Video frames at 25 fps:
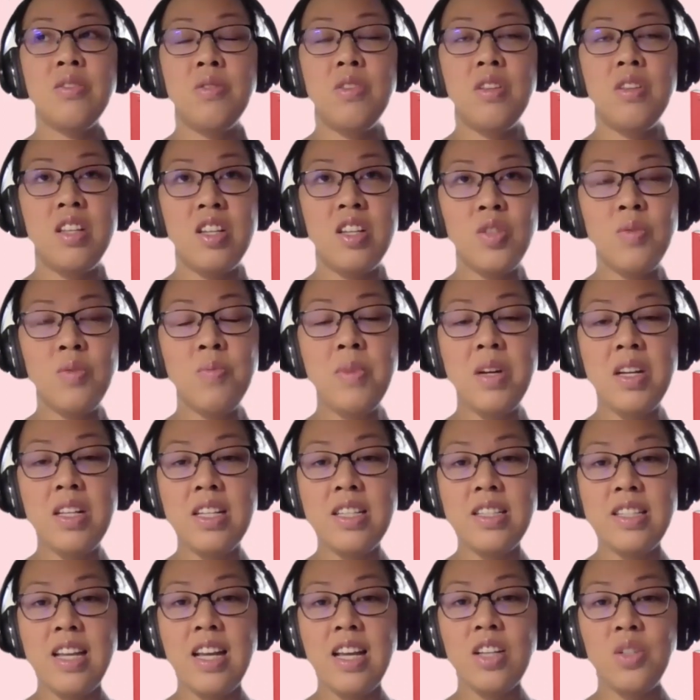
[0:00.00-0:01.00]
This month
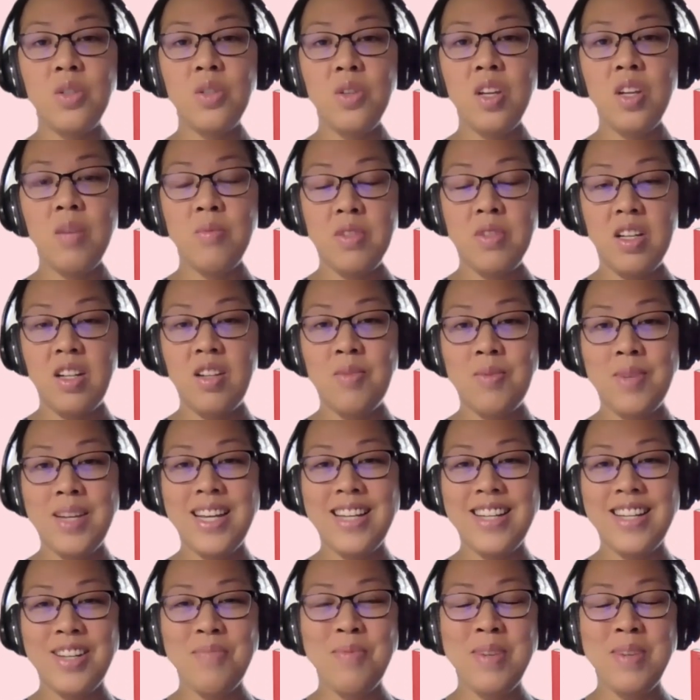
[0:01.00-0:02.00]
is actually, I'm
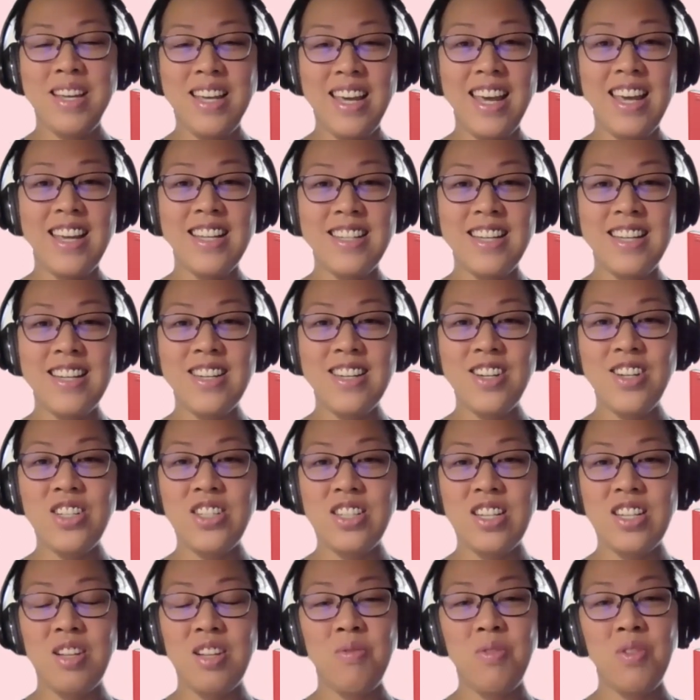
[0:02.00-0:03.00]
celebrating my 18
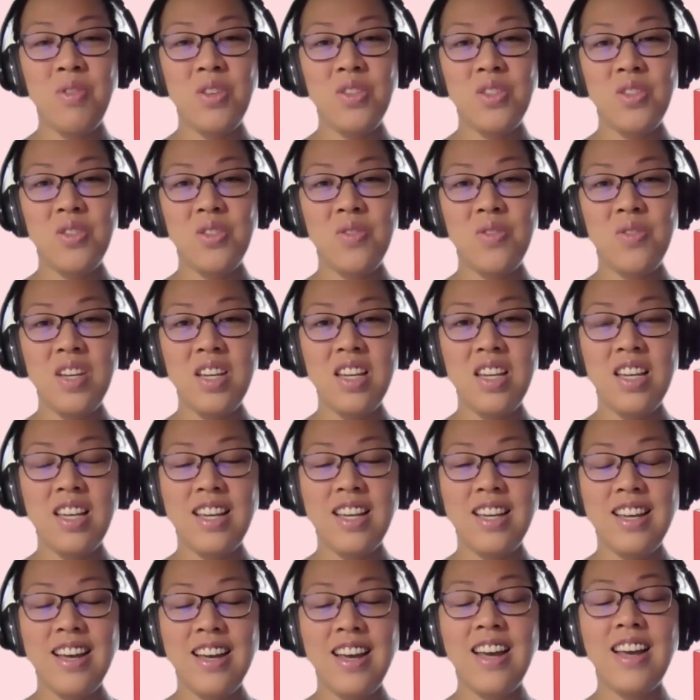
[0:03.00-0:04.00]
years anniversary
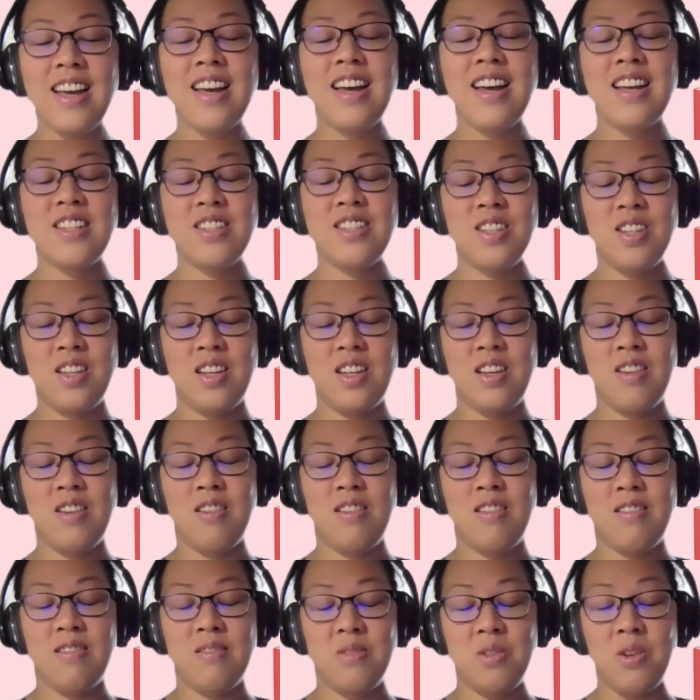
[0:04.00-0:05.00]
as
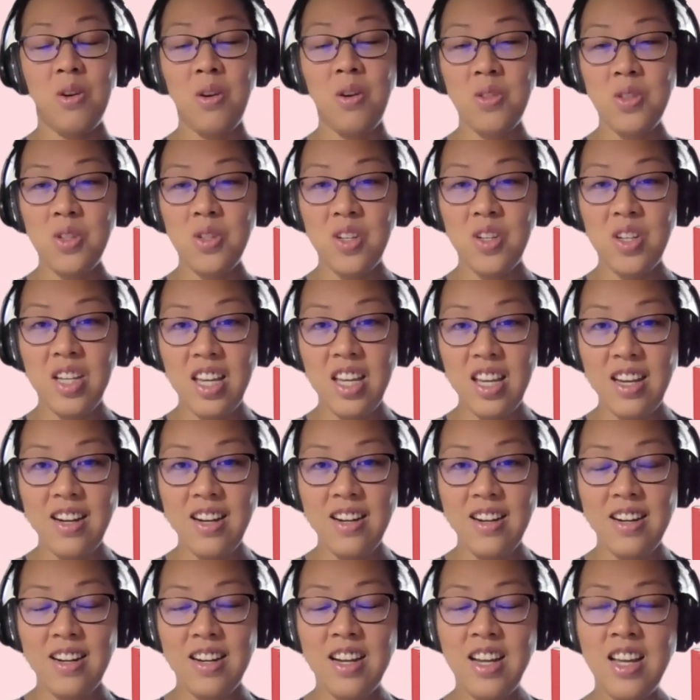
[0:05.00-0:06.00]
a doctor here.
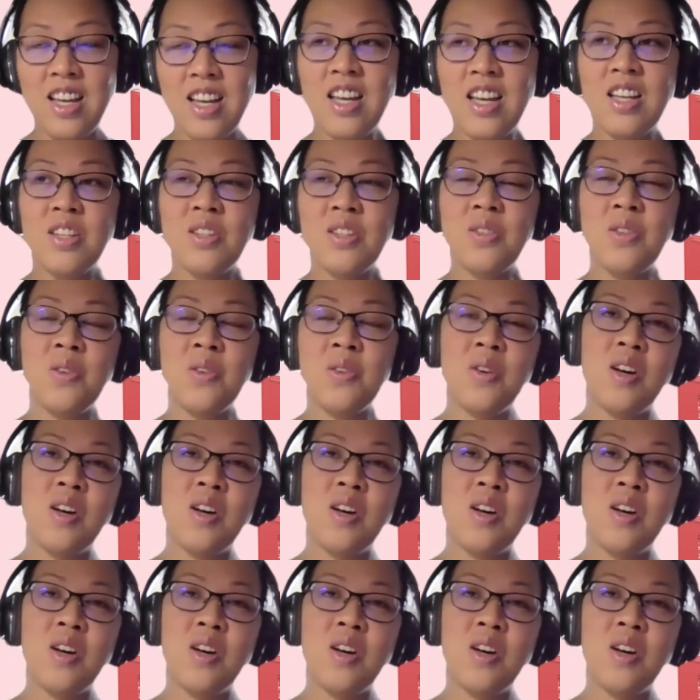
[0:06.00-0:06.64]
So